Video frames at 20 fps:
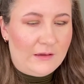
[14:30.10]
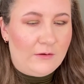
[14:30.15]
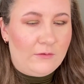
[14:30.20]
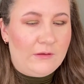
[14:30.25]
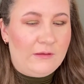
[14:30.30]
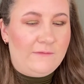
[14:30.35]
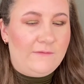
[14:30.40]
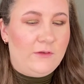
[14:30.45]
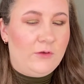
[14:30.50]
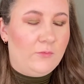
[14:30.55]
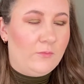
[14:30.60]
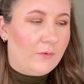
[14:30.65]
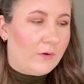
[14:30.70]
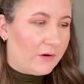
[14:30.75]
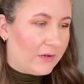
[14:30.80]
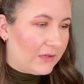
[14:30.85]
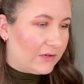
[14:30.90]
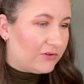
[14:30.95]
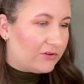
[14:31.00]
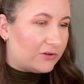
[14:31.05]
if you
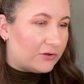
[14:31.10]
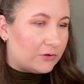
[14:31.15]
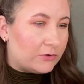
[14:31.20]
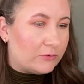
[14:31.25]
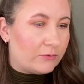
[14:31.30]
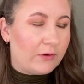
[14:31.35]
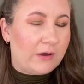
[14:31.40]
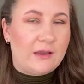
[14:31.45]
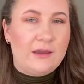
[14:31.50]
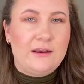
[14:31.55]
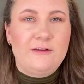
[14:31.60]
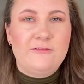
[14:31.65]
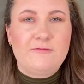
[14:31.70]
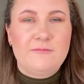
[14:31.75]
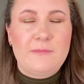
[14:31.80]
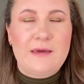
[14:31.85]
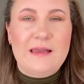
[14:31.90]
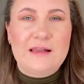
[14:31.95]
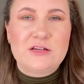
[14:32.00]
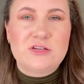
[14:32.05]
wanted to kind of
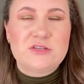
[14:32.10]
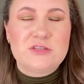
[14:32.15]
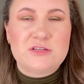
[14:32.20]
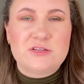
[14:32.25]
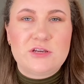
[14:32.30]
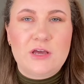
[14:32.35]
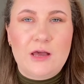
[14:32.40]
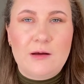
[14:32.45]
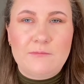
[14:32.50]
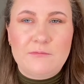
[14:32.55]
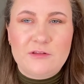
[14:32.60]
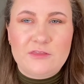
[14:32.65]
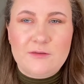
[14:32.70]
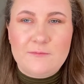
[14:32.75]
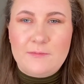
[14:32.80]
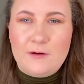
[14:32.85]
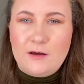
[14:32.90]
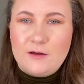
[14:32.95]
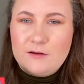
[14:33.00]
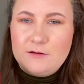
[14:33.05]
match the top with the
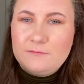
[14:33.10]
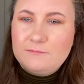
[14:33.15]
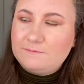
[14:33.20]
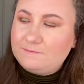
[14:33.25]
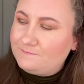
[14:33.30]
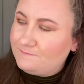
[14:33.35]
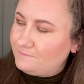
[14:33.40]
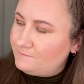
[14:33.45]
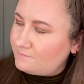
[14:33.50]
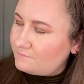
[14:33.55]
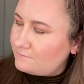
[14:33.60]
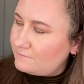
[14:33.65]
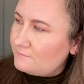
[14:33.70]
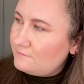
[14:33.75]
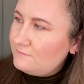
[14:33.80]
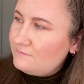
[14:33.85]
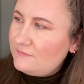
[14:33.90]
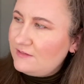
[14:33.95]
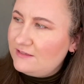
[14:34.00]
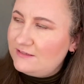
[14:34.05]
bottom,
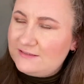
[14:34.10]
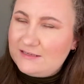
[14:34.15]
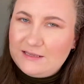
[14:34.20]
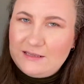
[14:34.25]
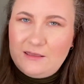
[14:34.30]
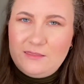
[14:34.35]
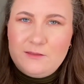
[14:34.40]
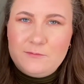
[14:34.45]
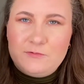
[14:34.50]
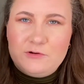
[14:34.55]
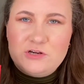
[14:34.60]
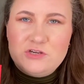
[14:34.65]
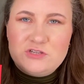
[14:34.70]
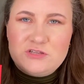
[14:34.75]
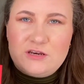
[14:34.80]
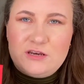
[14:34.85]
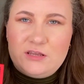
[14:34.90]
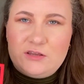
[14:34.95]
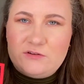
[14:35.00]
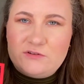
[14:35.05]
taking the brush
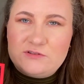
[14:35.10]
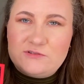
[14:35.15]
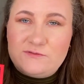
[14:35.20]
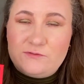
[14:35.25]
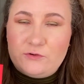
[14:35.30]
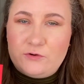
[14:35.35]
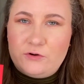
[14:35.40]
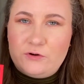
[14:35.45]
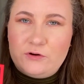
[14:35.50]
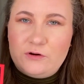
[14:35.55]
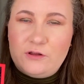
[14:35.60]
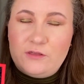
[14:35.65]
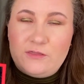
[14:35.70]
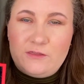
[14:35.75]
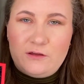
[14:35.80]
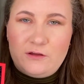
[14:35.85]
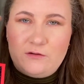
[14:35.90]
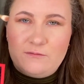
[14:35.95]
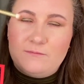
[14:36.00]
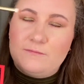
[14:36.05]
that I used for
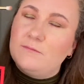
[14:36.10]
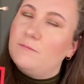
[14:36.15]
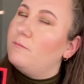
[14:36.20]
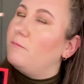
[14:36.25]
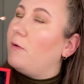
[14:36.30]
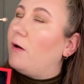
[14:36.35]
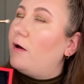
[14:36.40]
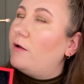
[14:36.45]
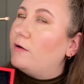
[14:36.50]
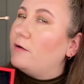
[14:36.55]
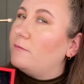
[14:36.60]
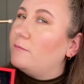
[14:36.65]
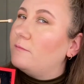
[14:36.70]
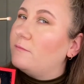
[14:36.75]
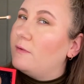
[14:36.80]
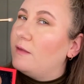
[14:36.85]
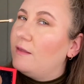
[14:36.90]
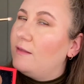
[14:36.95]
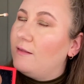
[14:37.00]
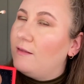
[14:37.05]
the
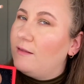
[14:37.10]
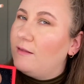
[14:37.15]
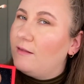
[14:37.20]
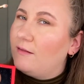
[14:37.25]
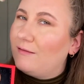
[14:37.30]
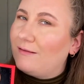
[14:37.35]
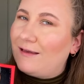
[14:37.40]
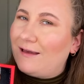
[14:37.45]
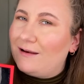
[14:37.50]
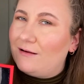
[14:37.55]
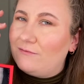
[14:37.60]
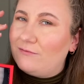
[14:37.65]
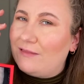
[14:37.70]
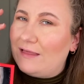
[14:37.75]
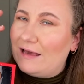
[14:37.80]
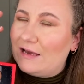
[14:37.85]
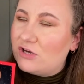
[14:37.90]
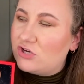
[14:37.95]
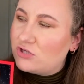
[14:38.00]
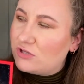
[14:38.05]
bottom kind of
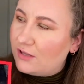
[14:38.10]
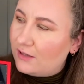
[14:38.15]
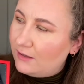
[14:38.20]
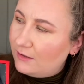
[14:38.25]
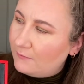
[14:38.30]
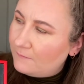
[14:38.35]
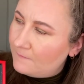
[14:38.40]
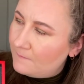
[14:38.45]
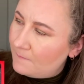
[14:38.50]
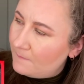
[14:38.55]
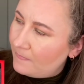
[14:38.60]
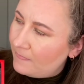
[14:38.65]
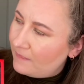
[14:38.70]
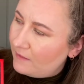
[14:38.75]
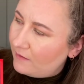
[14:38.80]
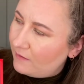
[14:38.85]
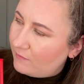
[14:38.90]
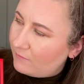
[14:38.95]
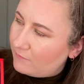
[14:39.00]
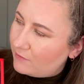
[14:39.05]
lash line,
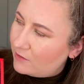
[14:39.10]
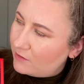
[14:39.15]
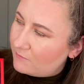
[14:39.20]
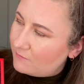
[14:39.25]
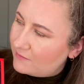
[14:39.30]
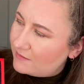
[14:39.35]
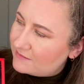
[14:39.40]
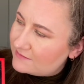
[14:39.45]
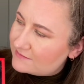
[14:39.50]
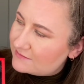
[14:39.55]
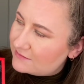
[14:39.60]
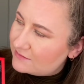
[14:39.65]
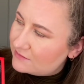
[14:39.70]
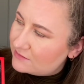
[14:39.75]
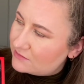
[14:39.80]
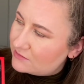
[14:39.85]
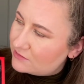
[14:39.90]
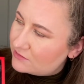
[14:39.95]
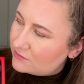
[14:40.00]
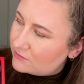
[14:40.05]
I'm gonna mix
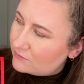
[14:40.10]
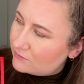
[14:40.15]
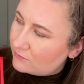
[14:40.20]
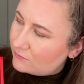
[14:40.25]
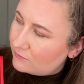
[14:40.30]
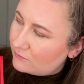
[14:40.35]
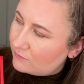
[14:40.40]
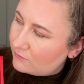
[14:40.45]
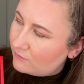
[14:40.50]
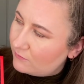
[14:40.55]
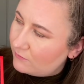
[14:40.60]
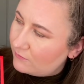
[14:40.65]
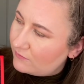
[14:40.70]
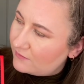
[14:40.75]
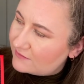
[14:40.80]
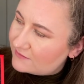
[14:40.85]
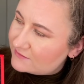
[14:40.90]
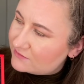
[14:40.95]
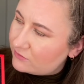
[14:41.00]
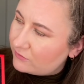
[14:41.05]
into
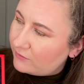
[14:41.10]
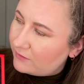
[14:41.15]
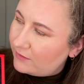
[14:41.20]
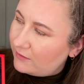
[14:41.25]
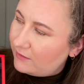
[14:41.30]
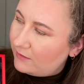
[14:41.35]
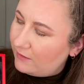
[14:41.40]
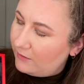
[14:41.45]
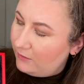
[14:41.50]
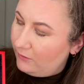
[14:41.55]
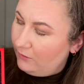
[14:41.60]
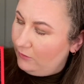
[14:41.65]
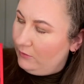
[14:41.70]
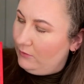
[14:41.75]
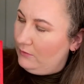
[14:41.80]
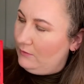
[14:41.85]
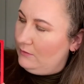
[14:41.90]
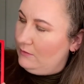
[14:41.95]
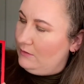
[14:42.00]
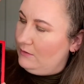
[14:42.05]
this green
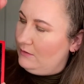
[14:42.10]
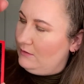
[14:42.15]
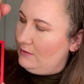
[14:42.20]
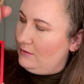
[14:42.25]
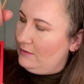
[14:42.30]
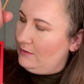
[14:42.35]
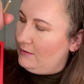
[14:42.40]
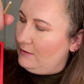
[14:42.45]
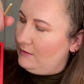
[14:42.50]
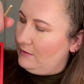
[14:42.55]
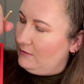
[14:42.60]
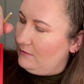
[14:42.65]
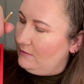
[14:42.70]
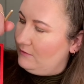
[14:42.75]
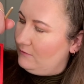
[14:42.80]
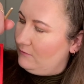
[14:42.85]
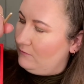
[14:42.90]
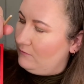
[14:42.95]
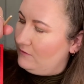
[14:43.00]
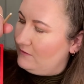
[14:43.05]
here and
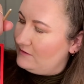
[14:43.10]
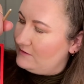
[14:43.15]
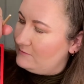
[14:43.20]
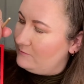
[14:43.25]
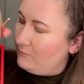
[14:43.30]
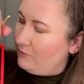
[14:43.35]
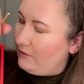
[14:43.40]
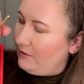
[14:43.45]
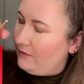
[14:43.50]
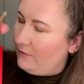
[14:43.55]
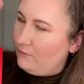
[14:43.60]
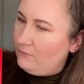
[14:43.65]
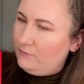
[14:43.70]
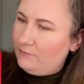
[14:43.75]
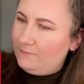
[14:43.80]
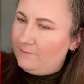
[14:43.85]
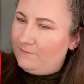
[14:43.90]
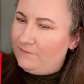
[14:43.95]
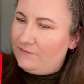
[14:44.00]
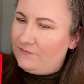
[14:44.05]
into this
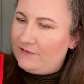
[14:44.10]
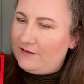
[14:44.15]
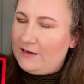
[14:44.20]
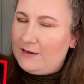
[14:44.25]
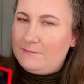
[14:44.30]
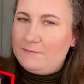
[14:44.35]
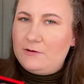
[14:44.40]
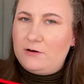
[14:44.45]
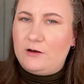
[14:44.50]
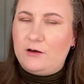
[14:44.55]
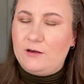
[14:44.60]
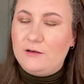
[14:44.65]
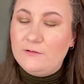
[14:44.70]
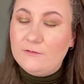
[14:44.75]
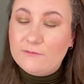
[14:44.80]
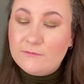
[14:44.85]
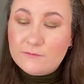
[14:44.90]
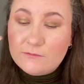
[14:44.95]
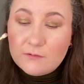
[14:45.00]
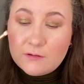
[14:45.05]
brown, tap it
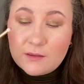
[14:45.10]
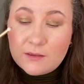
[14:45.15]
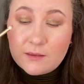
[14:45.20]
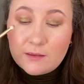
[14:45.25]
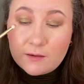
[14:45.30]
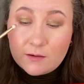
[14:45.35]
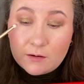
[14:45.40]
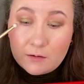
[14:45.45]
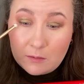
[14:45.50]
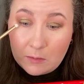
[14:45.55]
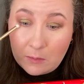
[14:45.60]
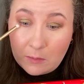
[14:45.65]
off and